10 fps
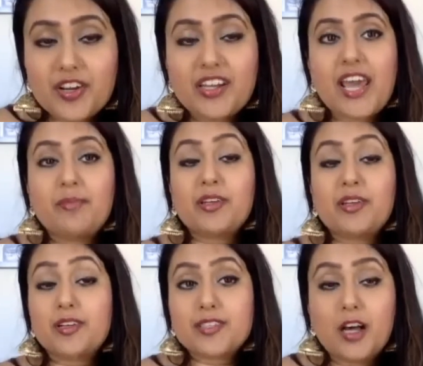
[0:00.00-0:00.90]
embrace
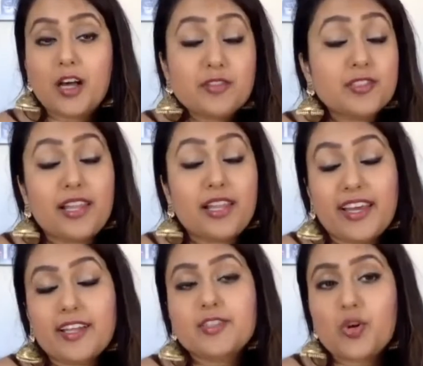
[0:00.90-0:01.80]
ourselves in, like in so
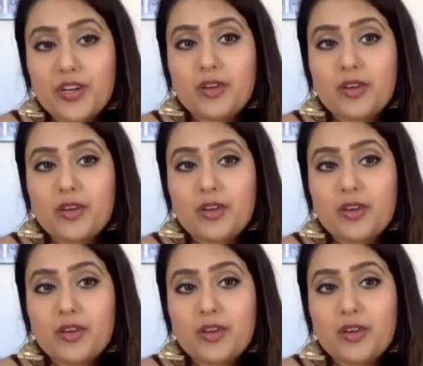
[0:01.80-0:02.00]
many ways.